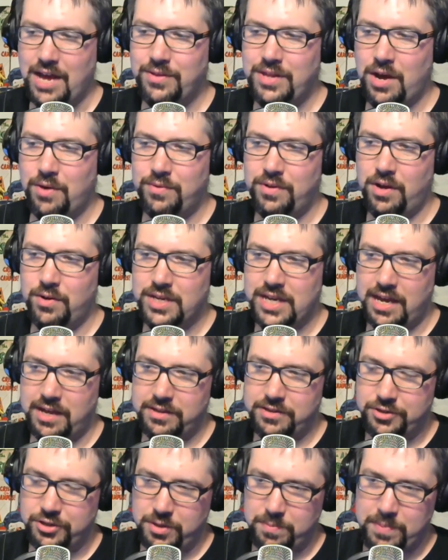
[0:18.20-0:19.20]
Now, now, right?
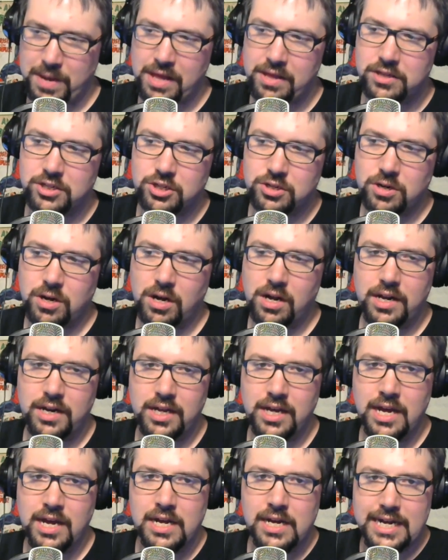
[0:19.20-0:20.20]
okay. So the
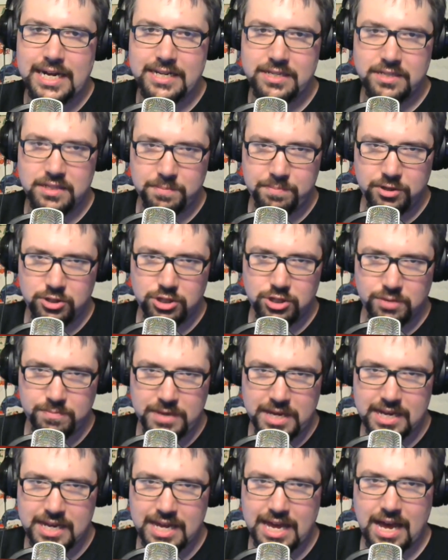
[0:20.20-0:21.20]
Bellatron is supposed to
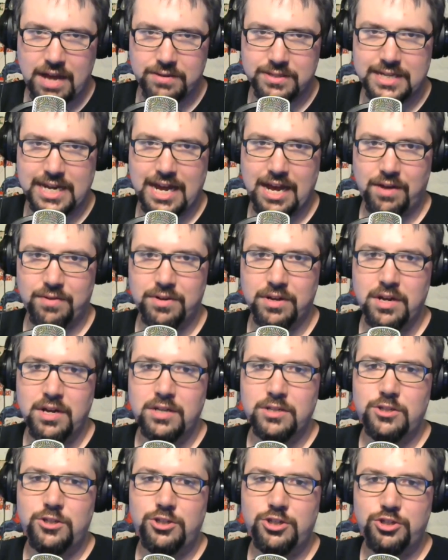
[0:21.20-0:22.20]
be a countdown
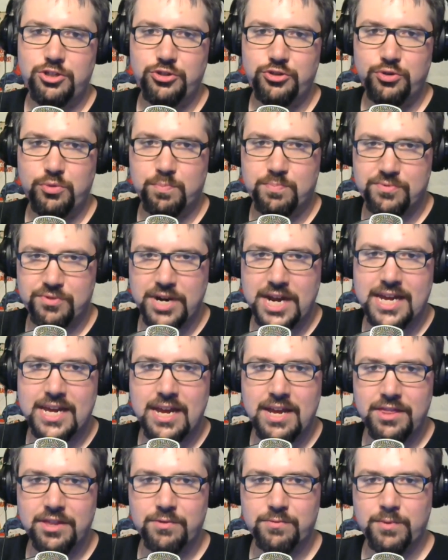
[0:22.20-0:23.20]
to
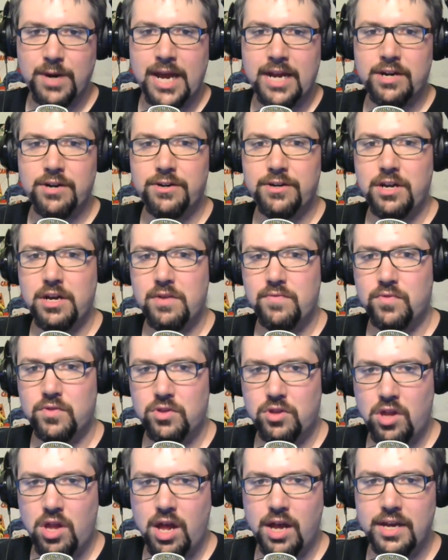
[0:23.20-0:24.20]
breaking the record of
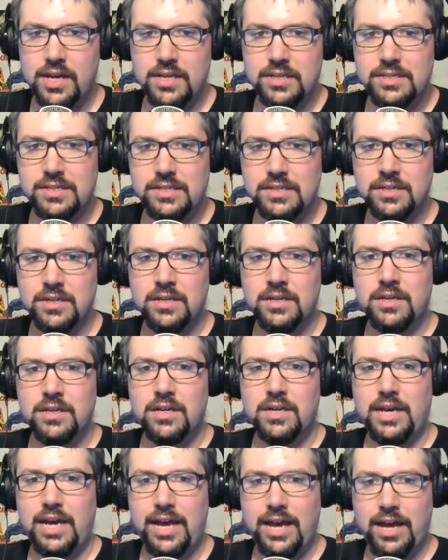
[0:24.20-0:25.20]
longest
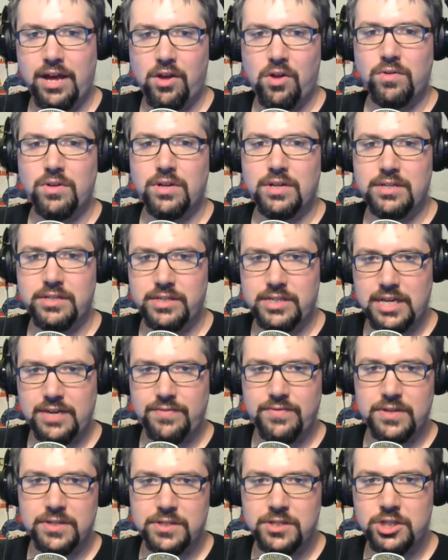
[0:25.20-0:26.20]
held
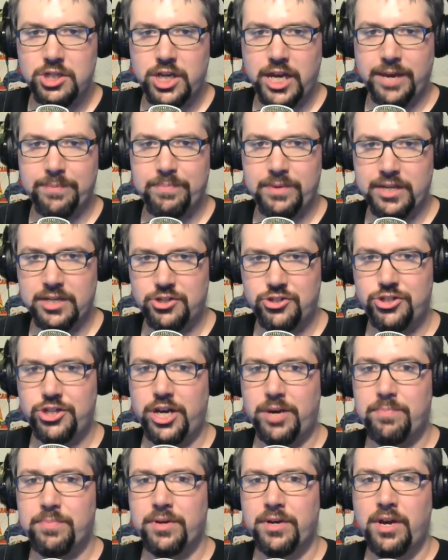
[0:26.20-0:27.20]
Divas
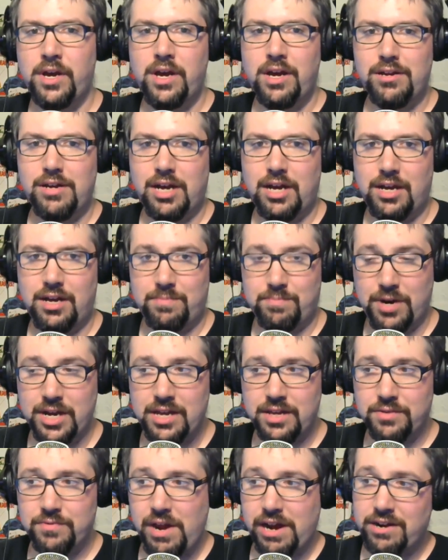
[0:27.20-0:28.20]
Championship, uh,
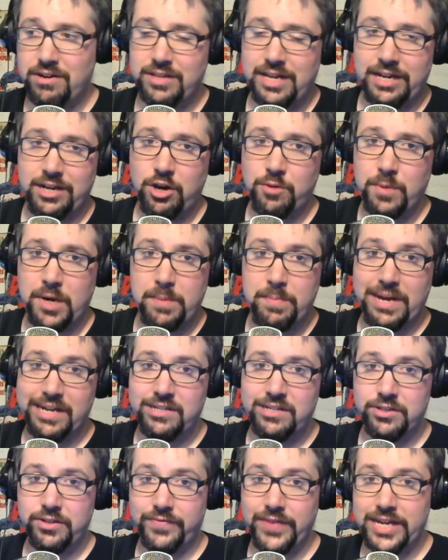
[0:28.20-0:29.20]
breaking the record that nobody
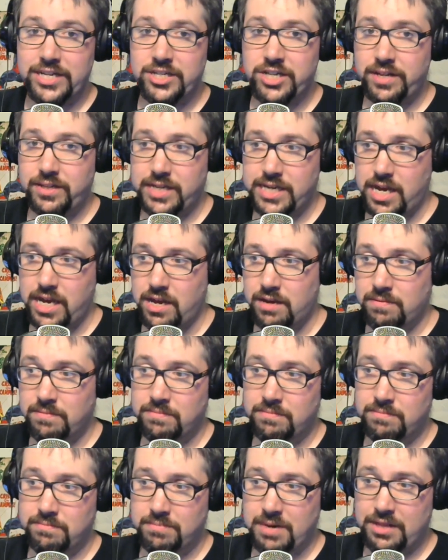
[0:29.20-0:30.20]
mentions of AJ Lee
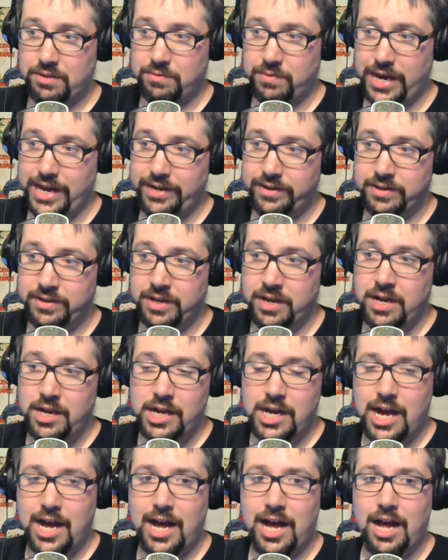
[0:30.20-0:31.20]
by the way. Yes.
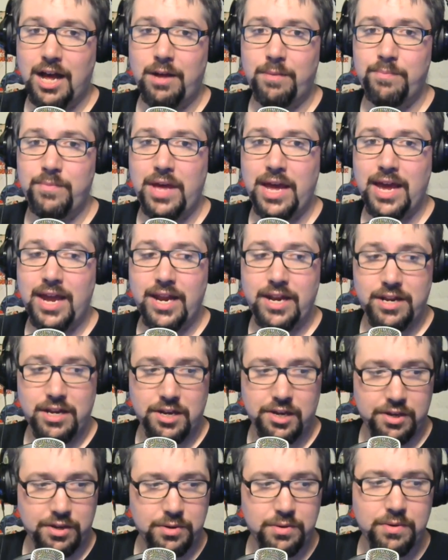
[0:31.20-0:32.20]
Um, and
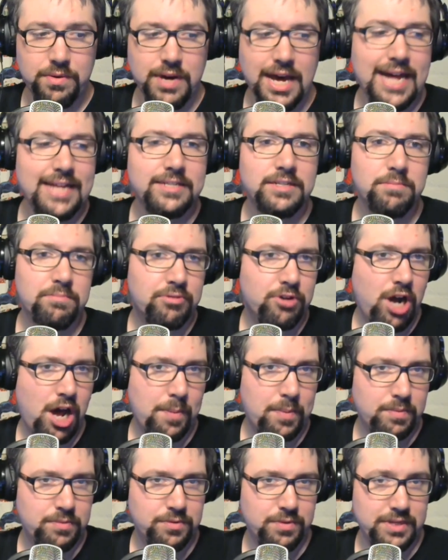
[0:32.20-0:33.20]
you had some
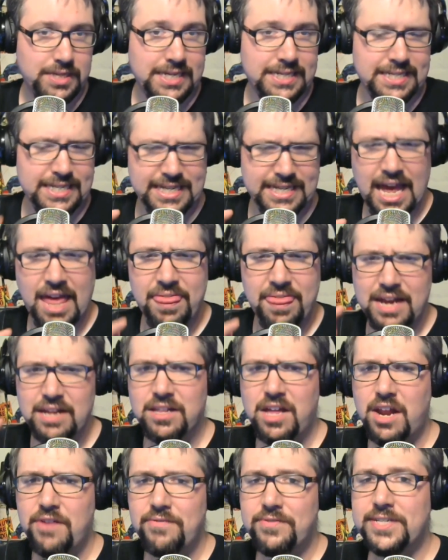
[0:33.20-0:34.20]
problems with this. I think a
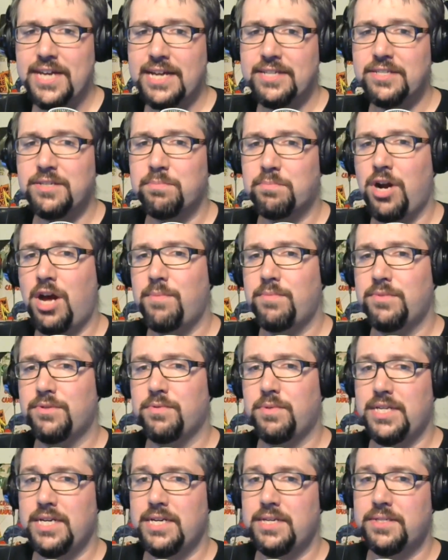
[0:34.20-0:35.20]
lot of us had some problems
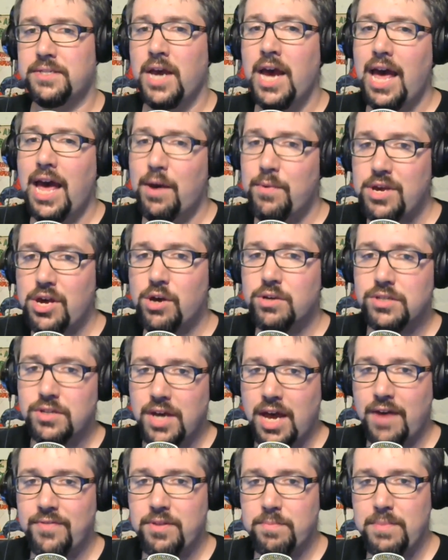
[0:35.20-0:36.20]
with this. And we also
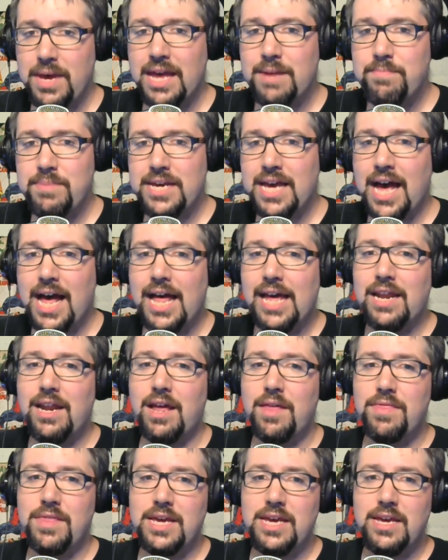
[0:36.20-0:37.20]
have the man
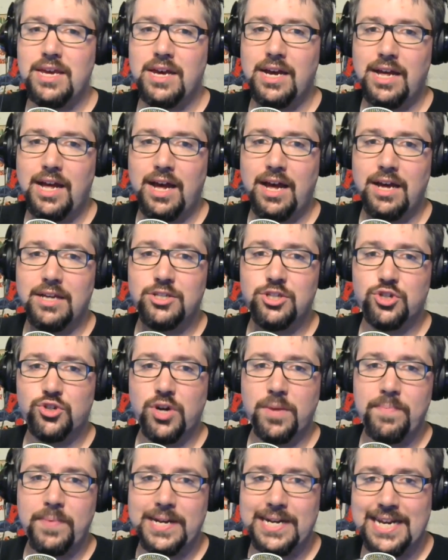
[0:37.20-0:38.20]
behind the uh,
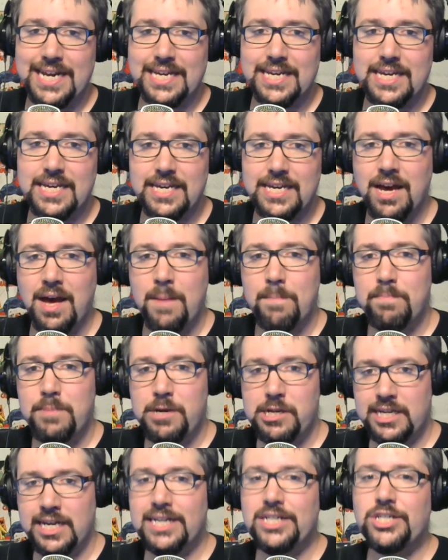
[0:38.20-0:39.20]
Strip Nikki
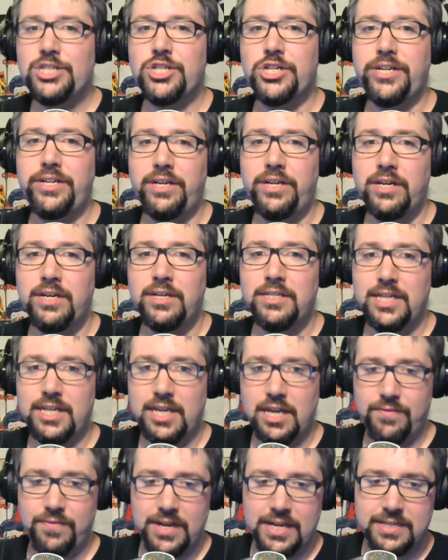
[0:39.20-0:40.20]
petition to
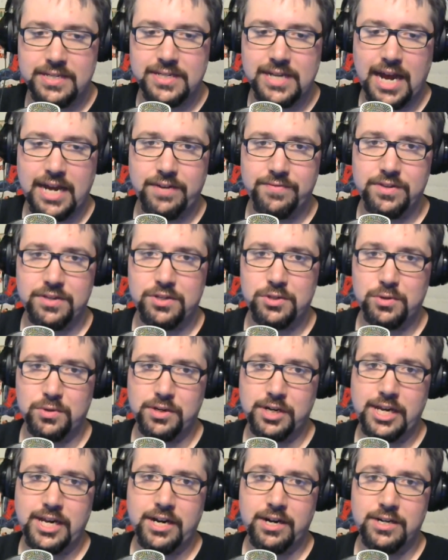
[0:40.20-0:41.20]
give his side of the
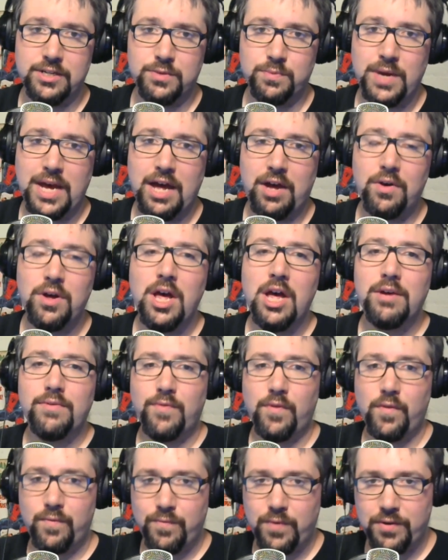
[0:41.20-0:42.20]
story here as well.
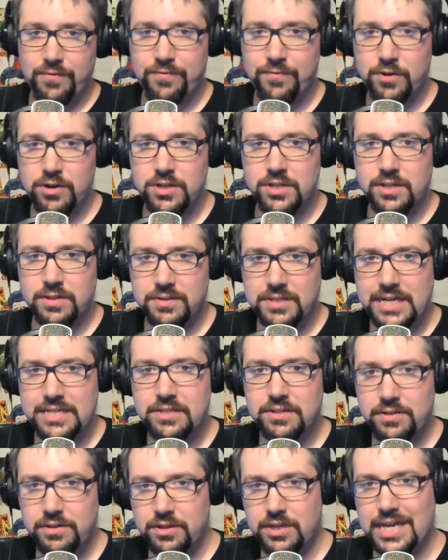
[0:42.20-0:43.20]
but first,
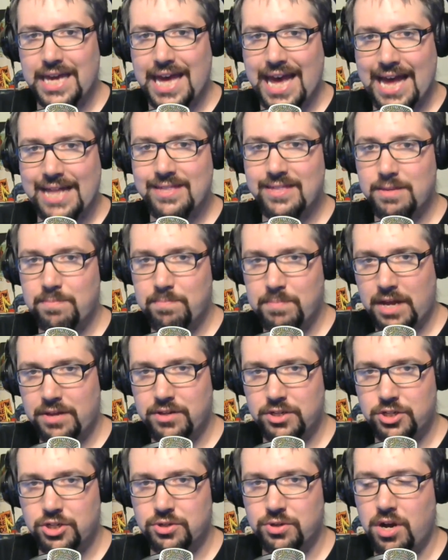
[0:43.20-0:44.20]
let's look at the
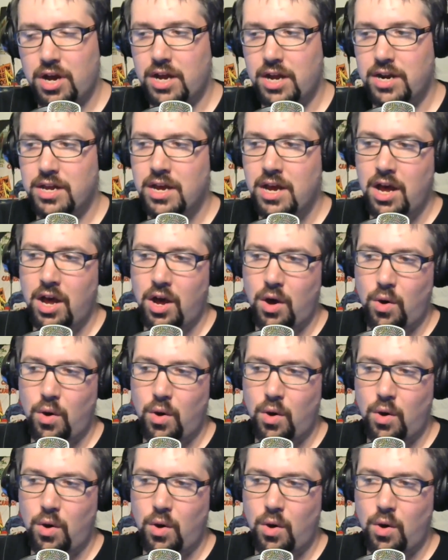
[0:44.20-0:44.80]
Bellatron.